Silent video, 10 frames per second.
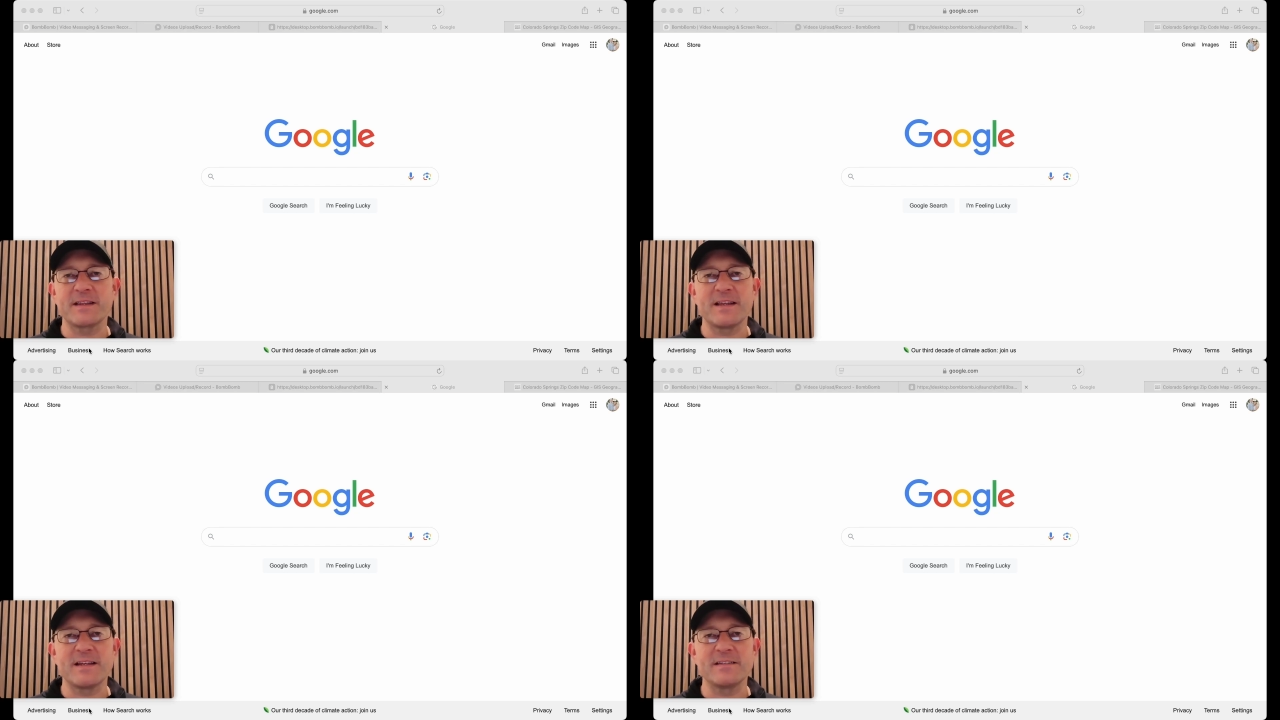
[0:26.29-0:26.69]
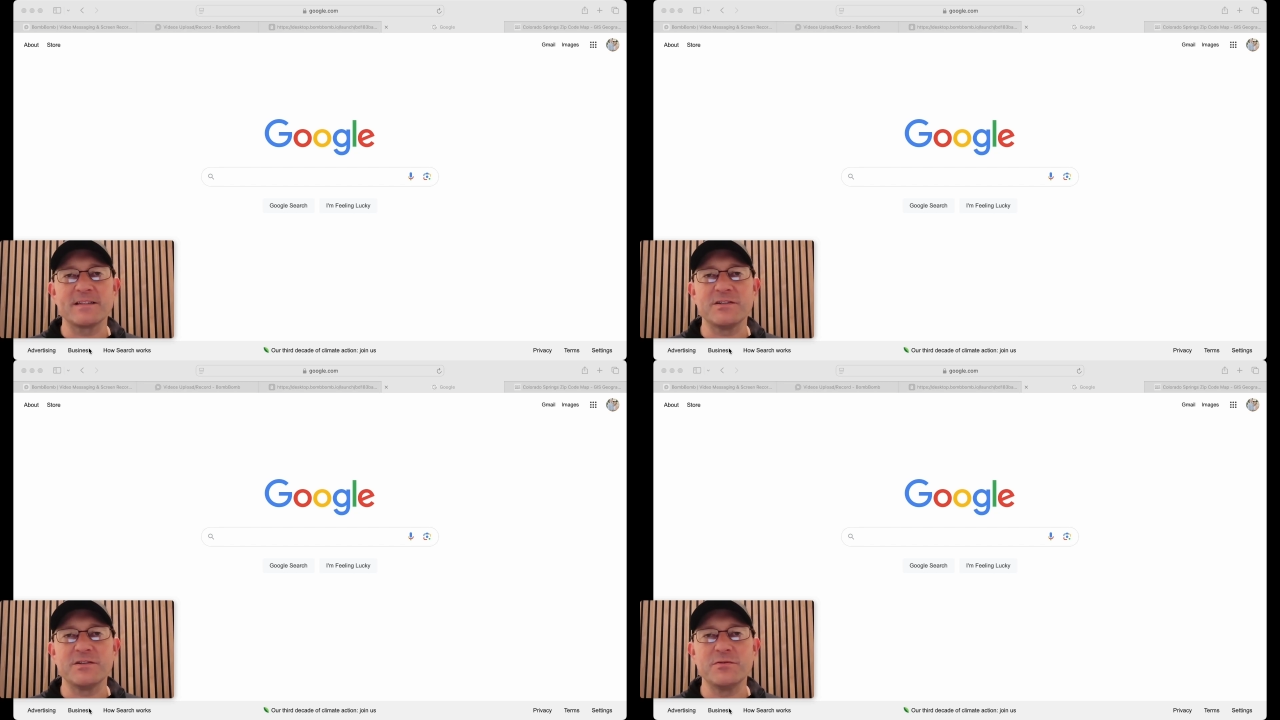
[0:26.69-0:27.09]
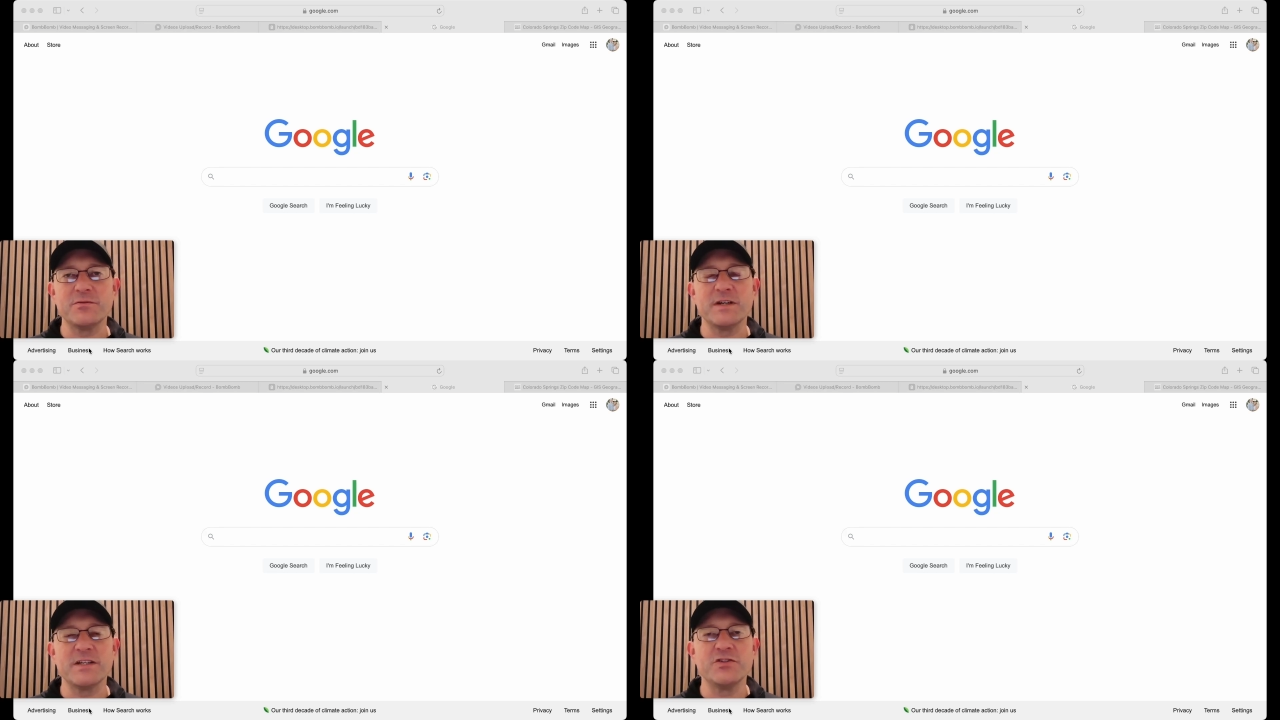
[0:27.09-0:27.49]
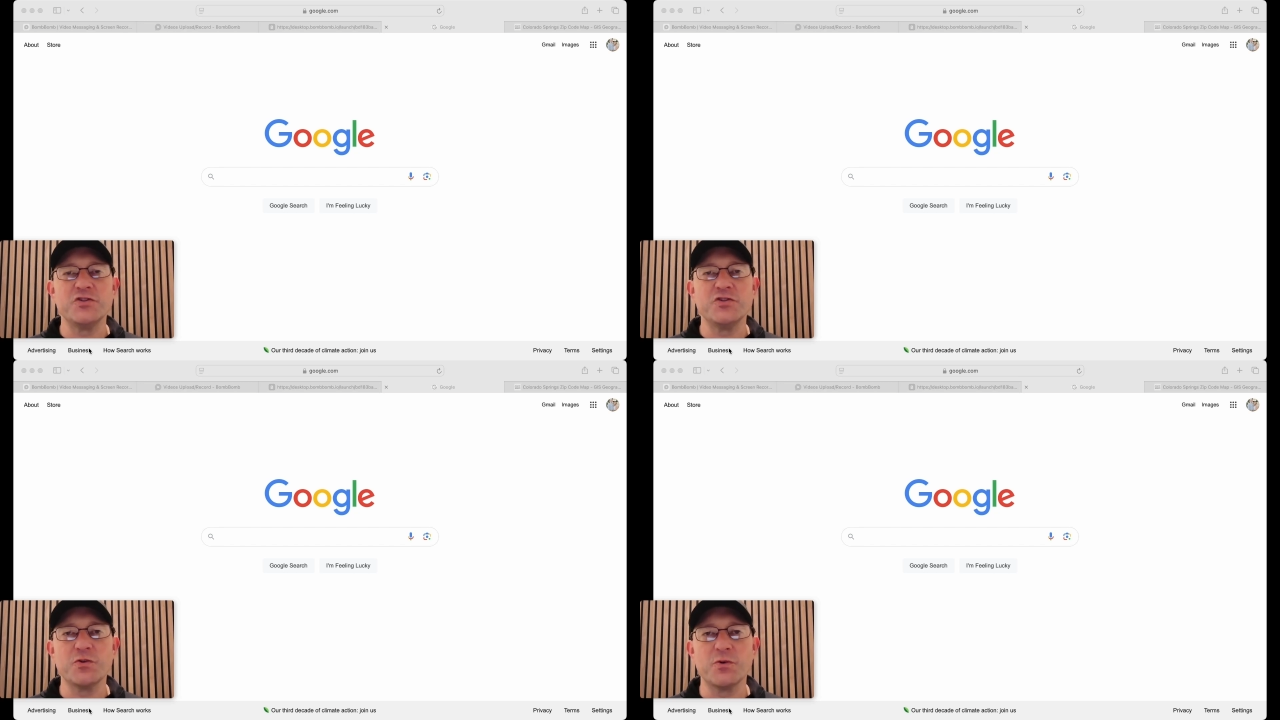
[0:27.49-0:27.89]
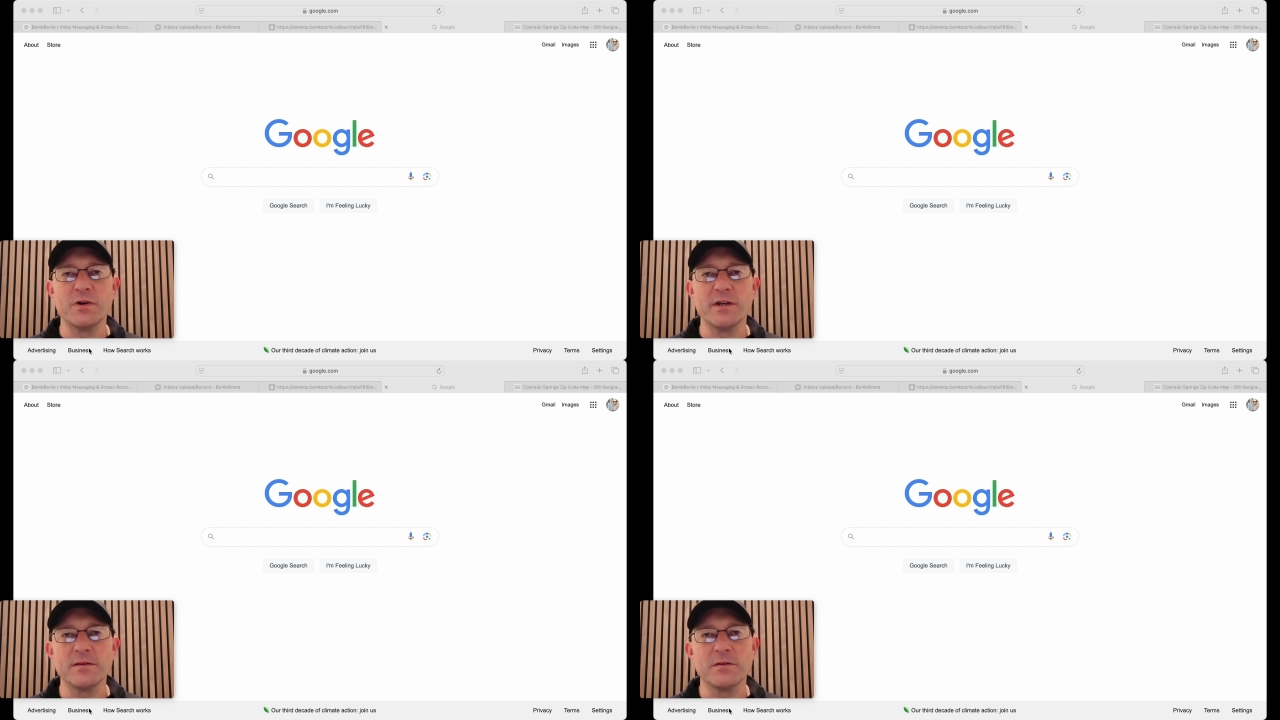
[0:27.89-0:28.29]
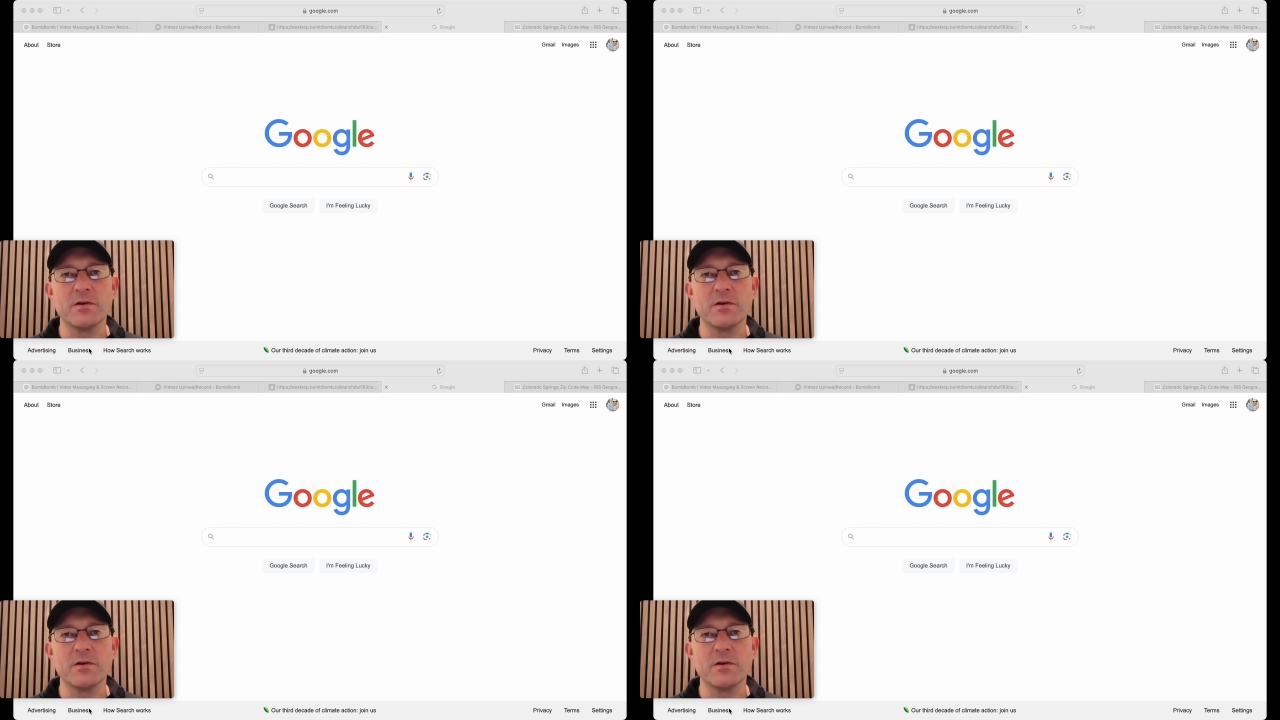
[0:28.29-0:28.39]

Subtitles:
things that you enjoy,